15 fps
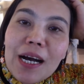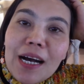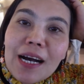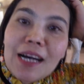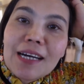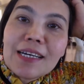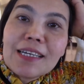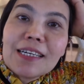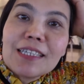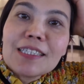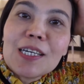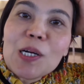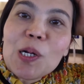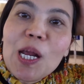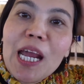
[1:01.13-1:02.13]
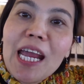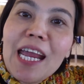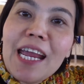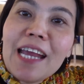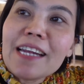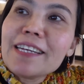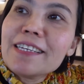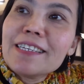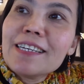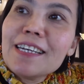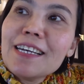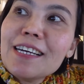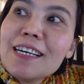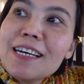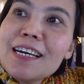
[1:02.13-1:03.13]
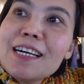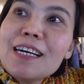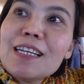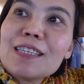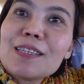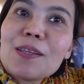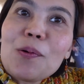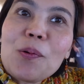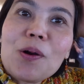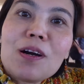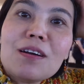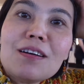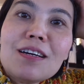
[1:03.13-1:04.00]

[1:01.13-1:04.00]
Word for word: on the plane at 7.15 but we